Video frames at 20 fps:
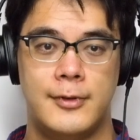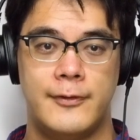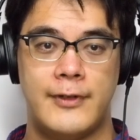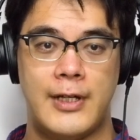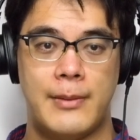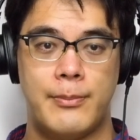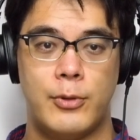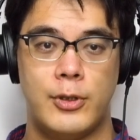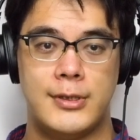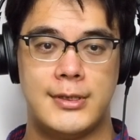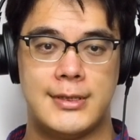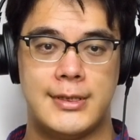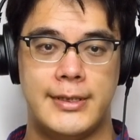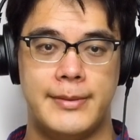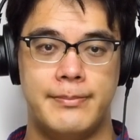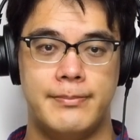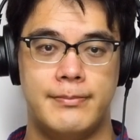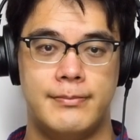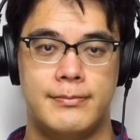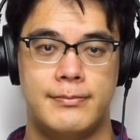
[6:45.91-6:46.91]
Fatboy
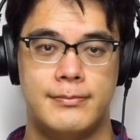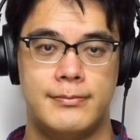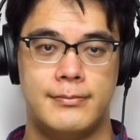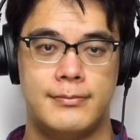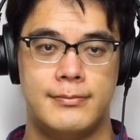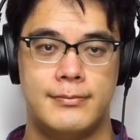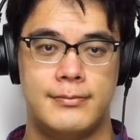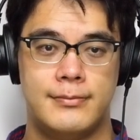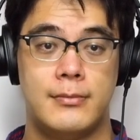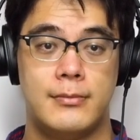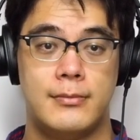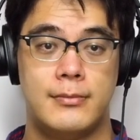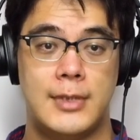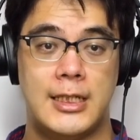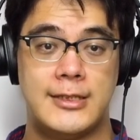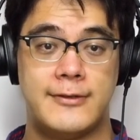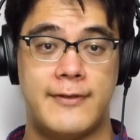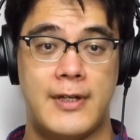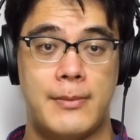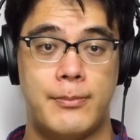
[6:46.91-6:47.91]
Slim
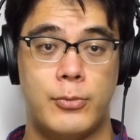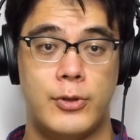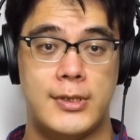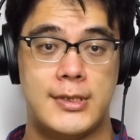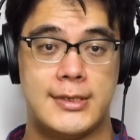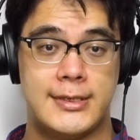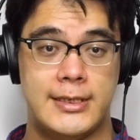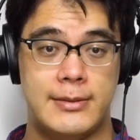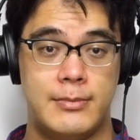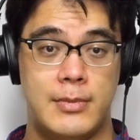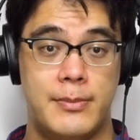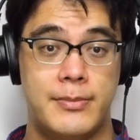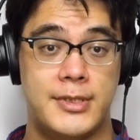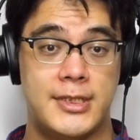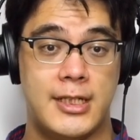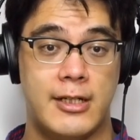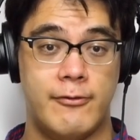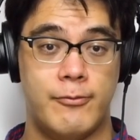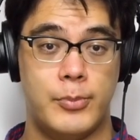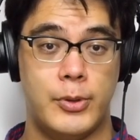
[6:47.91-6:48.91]
As Fatboy Slim
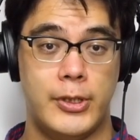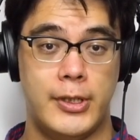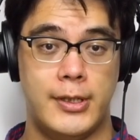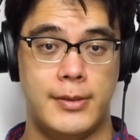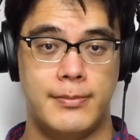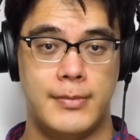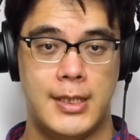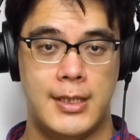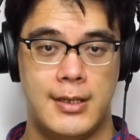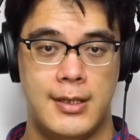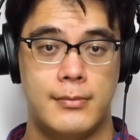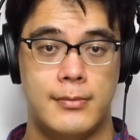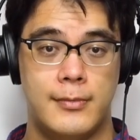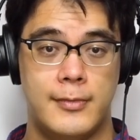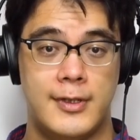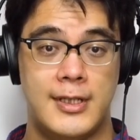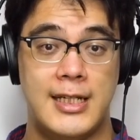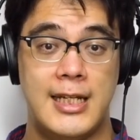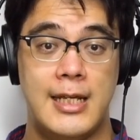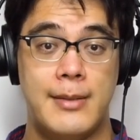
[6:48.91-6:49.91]
himself put it,
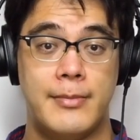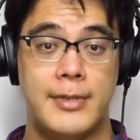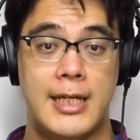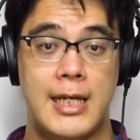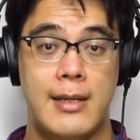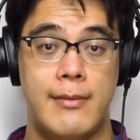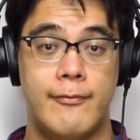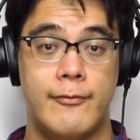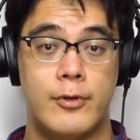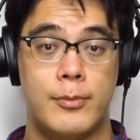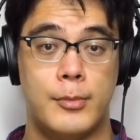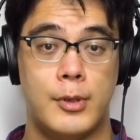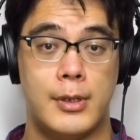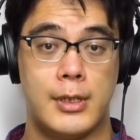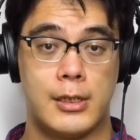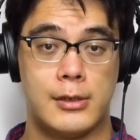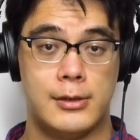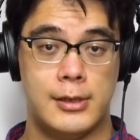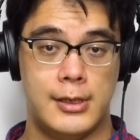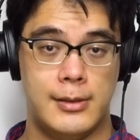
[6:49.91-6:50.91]
the name came from our
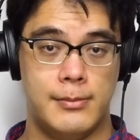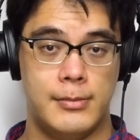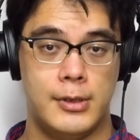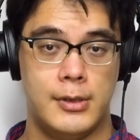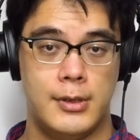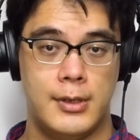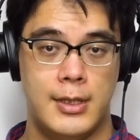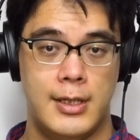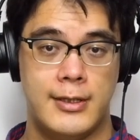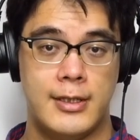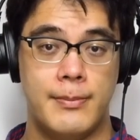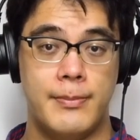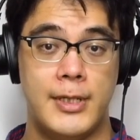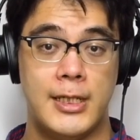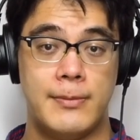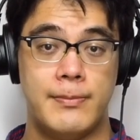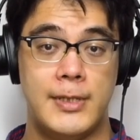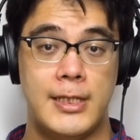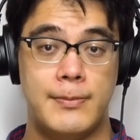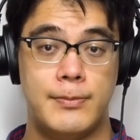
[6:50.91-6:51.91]
club, the
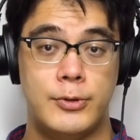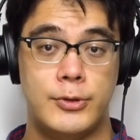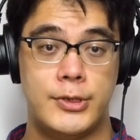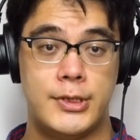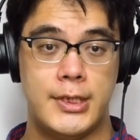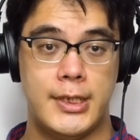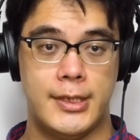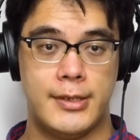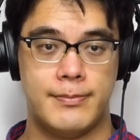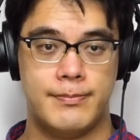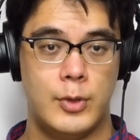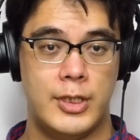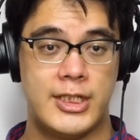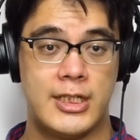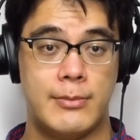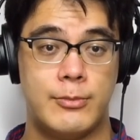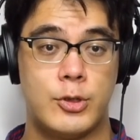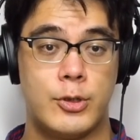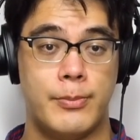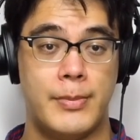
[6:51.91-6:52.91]
Big Beat Boutique, which
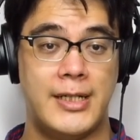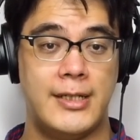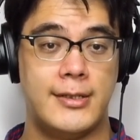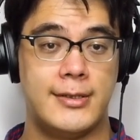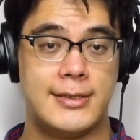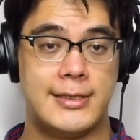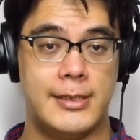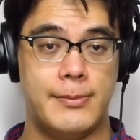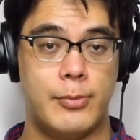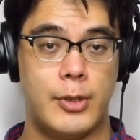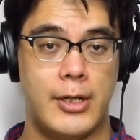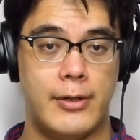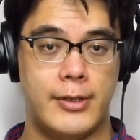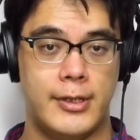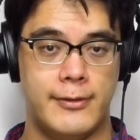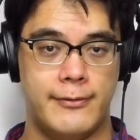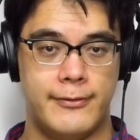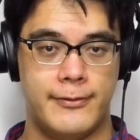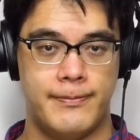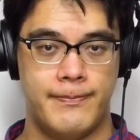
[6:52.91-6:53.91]
I'm tremendously proud
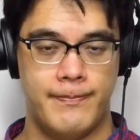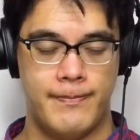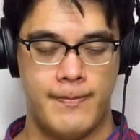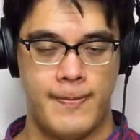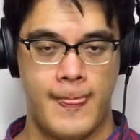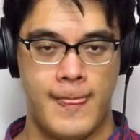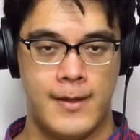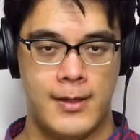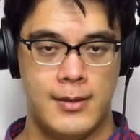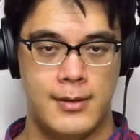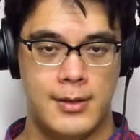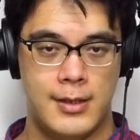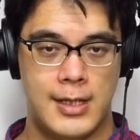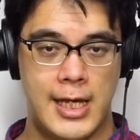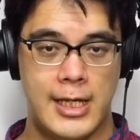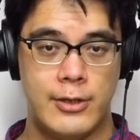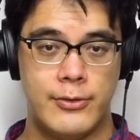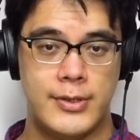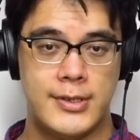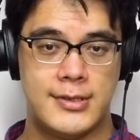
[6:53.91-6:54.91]
of.
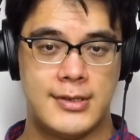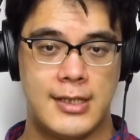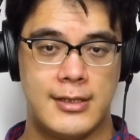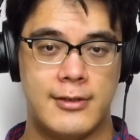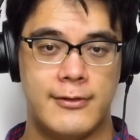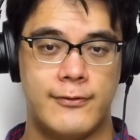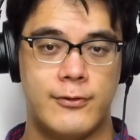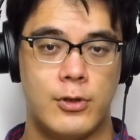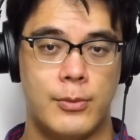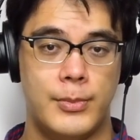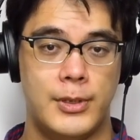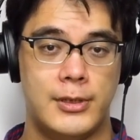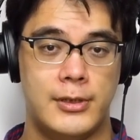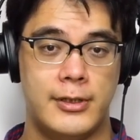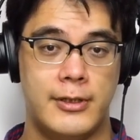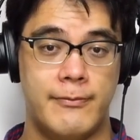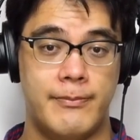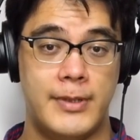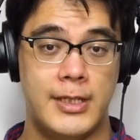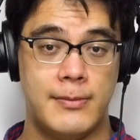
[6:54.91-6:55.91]
I always thought the formula
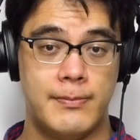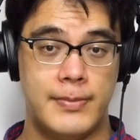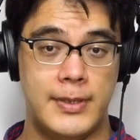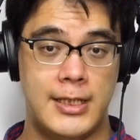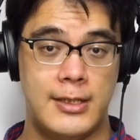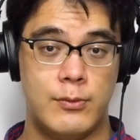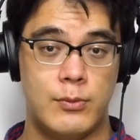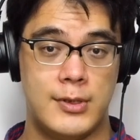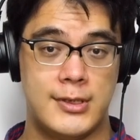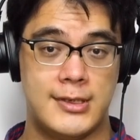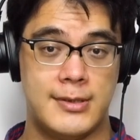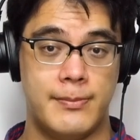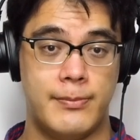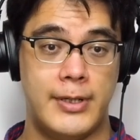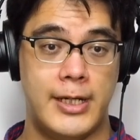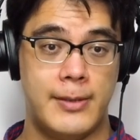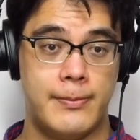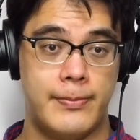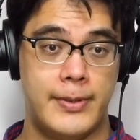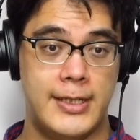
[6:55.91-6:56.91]
of Big Beat was the
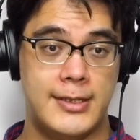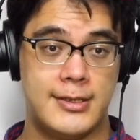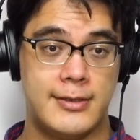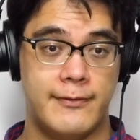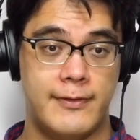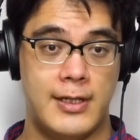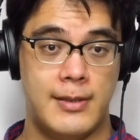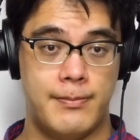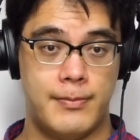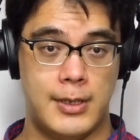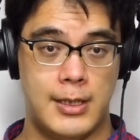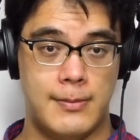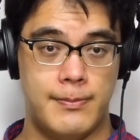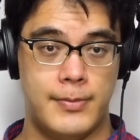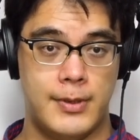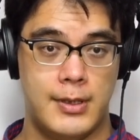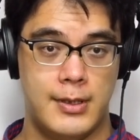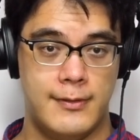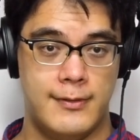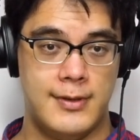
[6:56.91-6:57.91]
breakbeats of hip-hop,
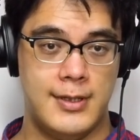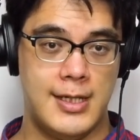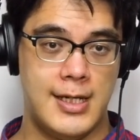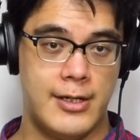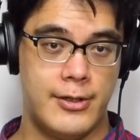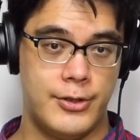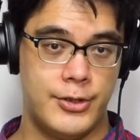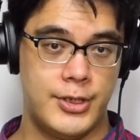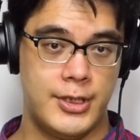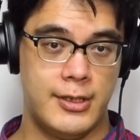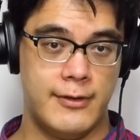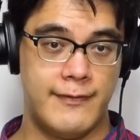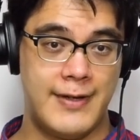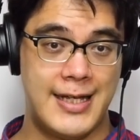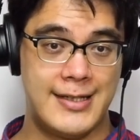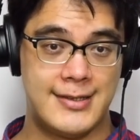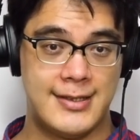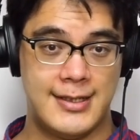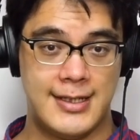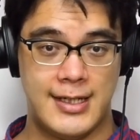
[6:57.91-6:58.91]
the energy of
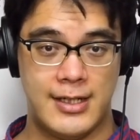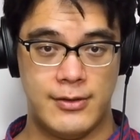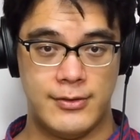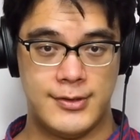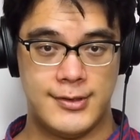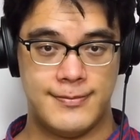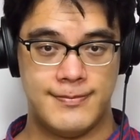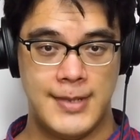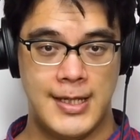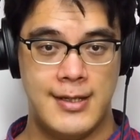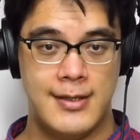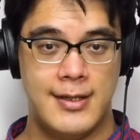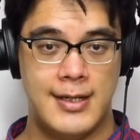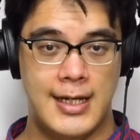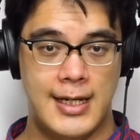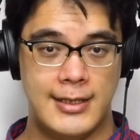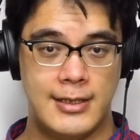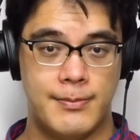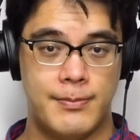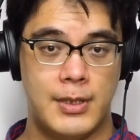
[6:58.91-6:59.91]
acid house,
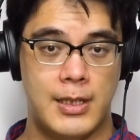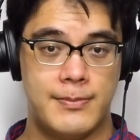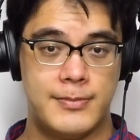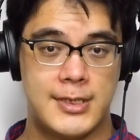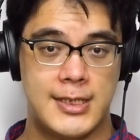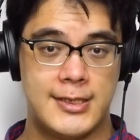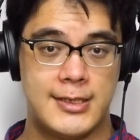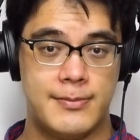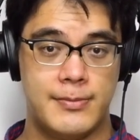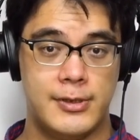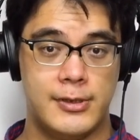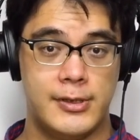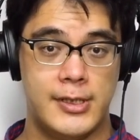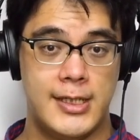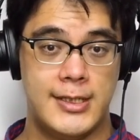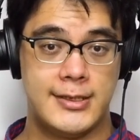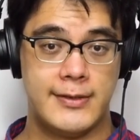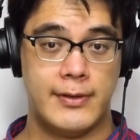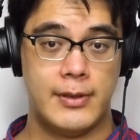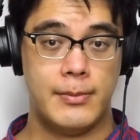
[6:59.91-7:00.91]
and the pop sensibilities of